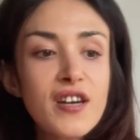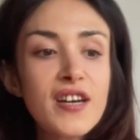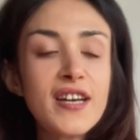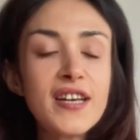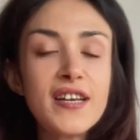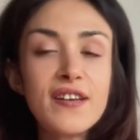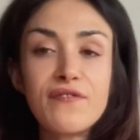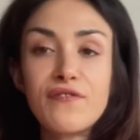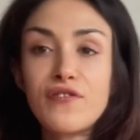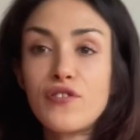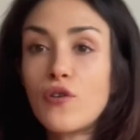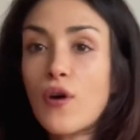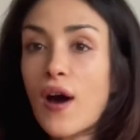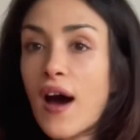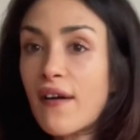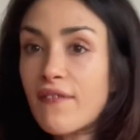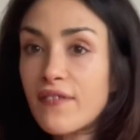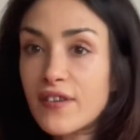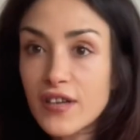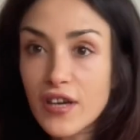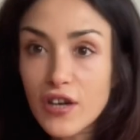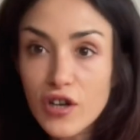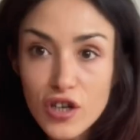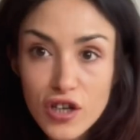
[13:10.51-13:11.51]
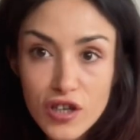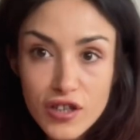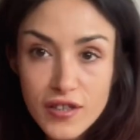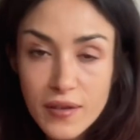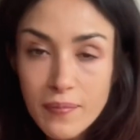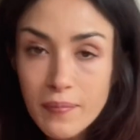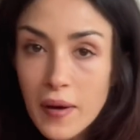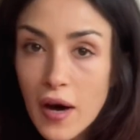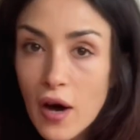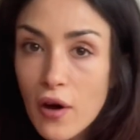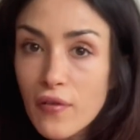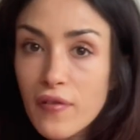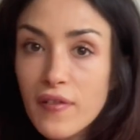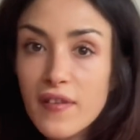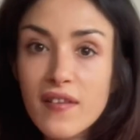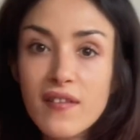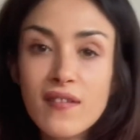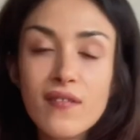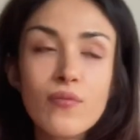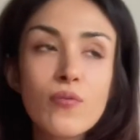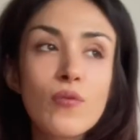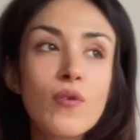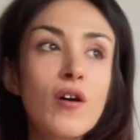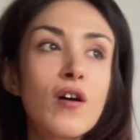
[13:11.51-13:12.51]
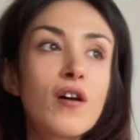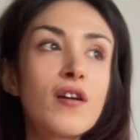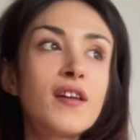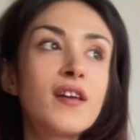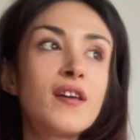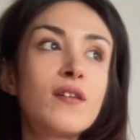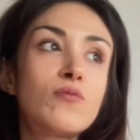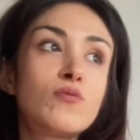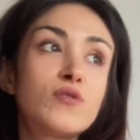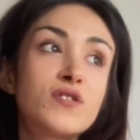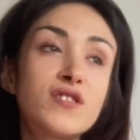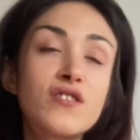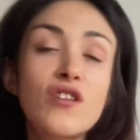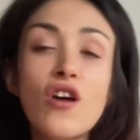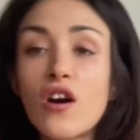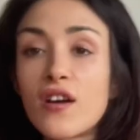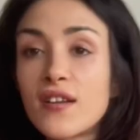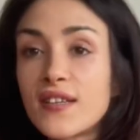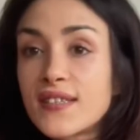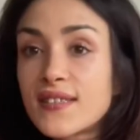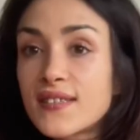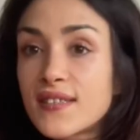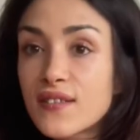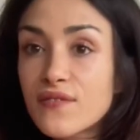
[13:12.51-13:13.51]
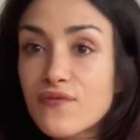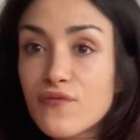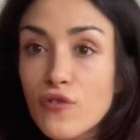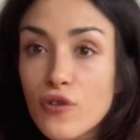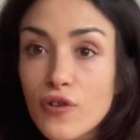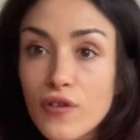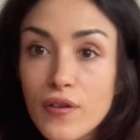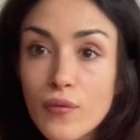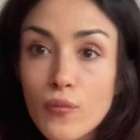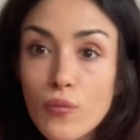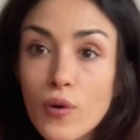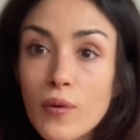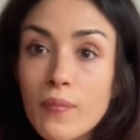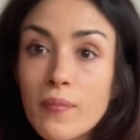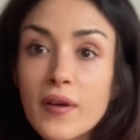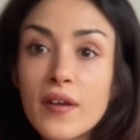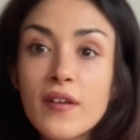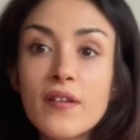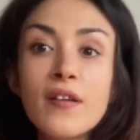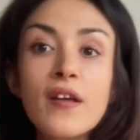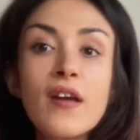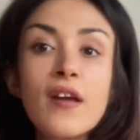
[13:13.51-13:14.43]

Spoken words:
If you haven't heard about this one, it was longlisted for the Woman